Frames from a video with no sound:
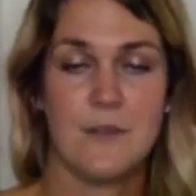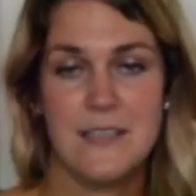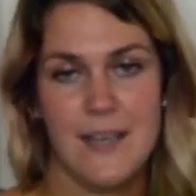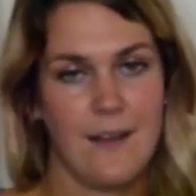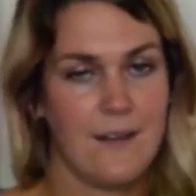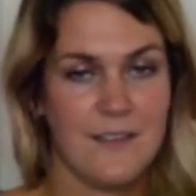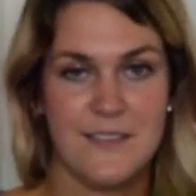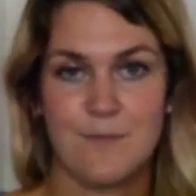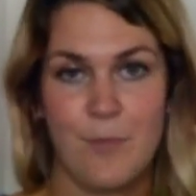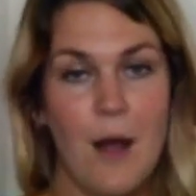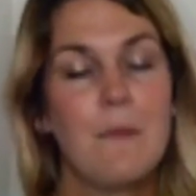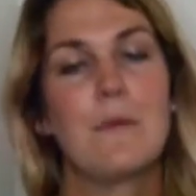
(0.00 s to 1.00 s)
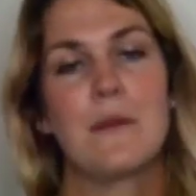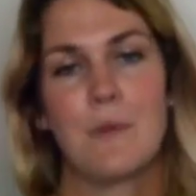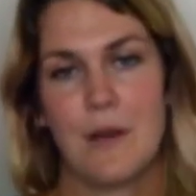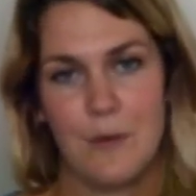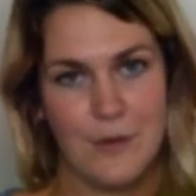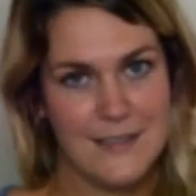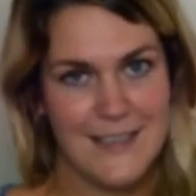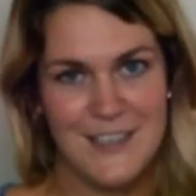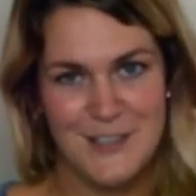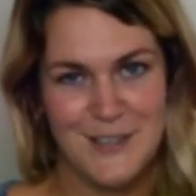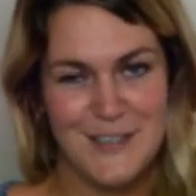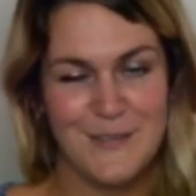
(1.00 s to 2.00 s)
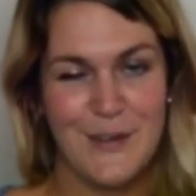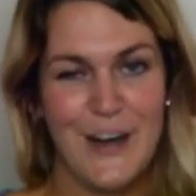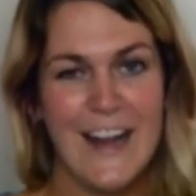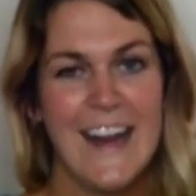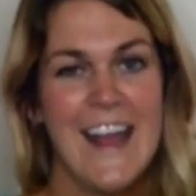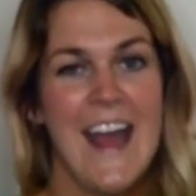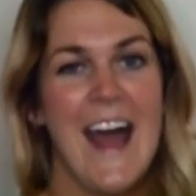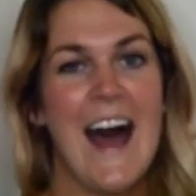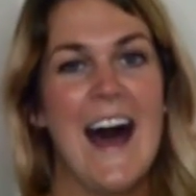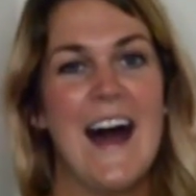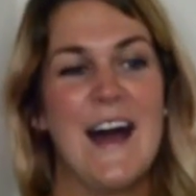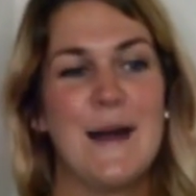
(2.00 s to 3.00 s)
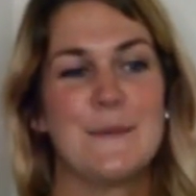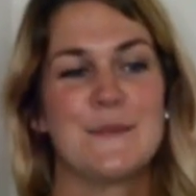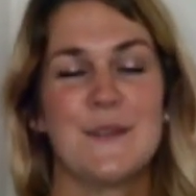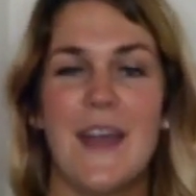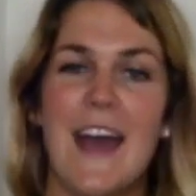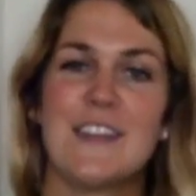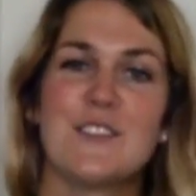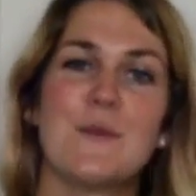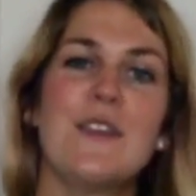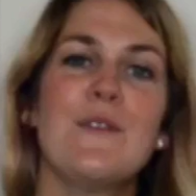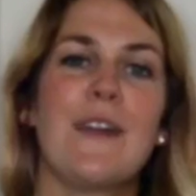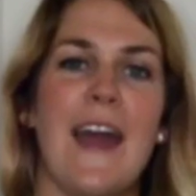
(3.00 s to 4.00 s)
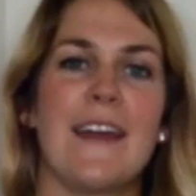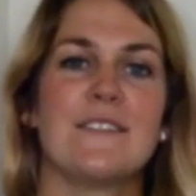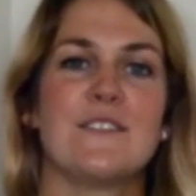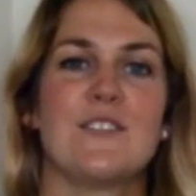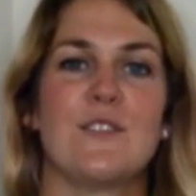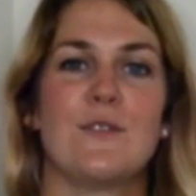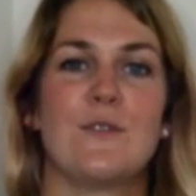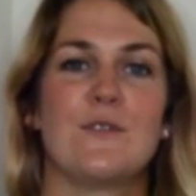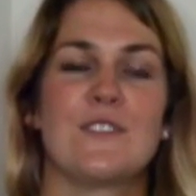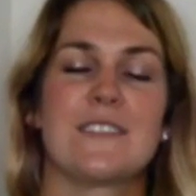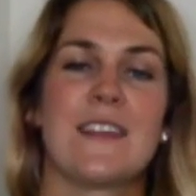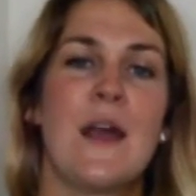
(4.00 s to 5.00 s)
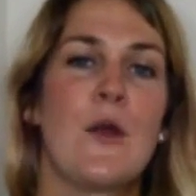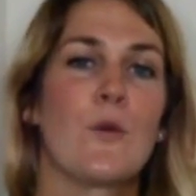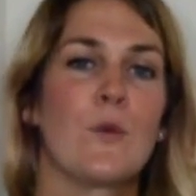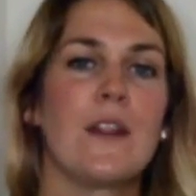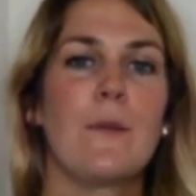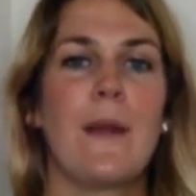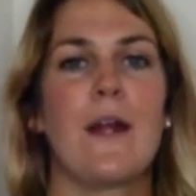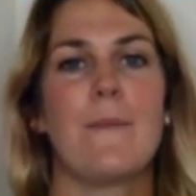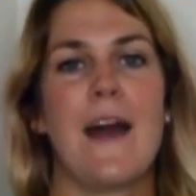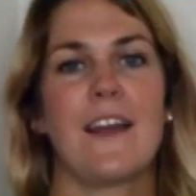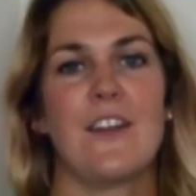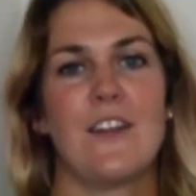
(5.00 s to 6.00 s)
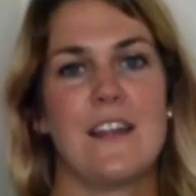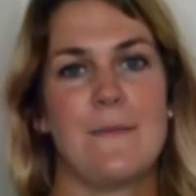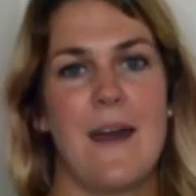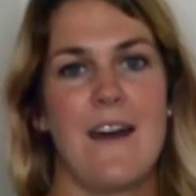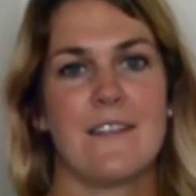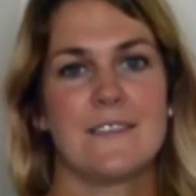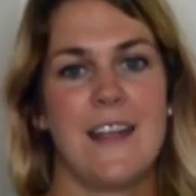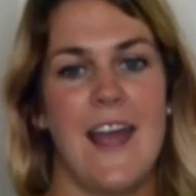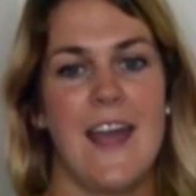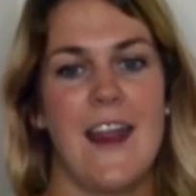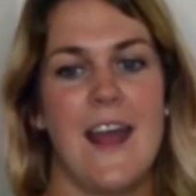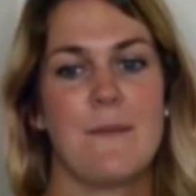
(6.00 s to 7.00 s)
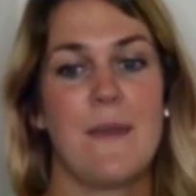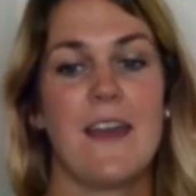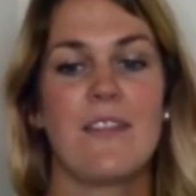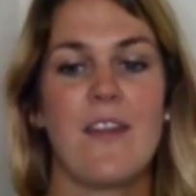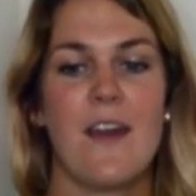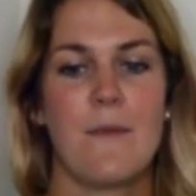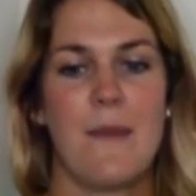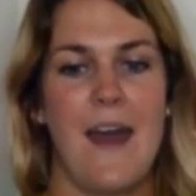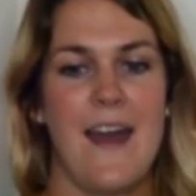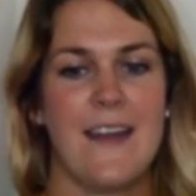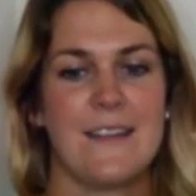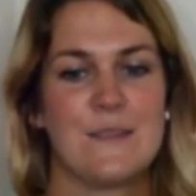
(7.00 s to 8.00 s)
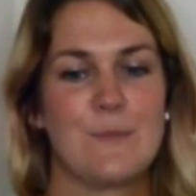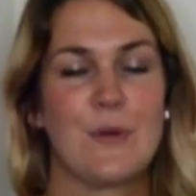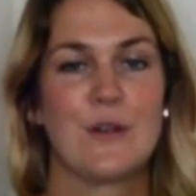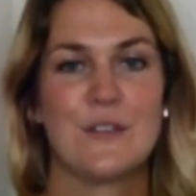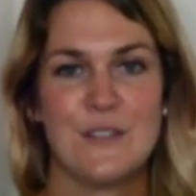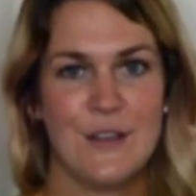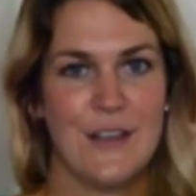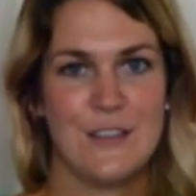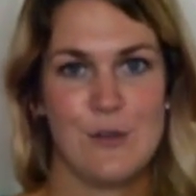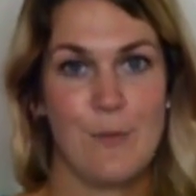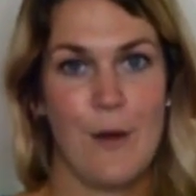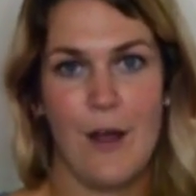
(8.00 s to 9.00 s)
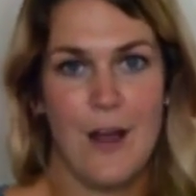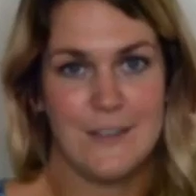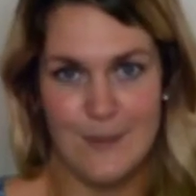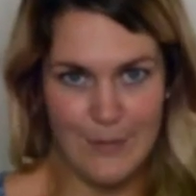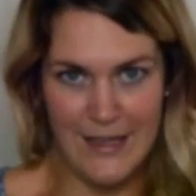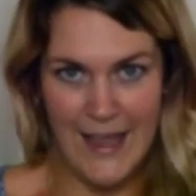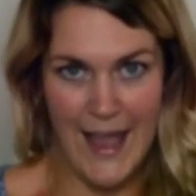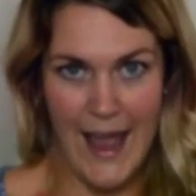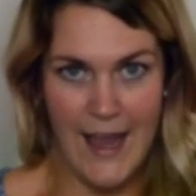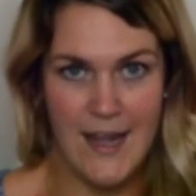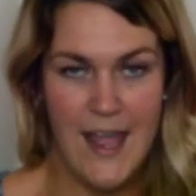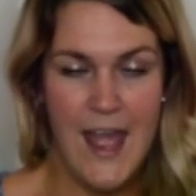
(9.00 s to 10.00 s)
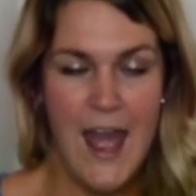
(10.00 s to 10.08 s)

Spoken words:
Retail is probably one of the worst industries for it. So yeah, do what you can to just really pare back your emails and make them as personal as you possibly can.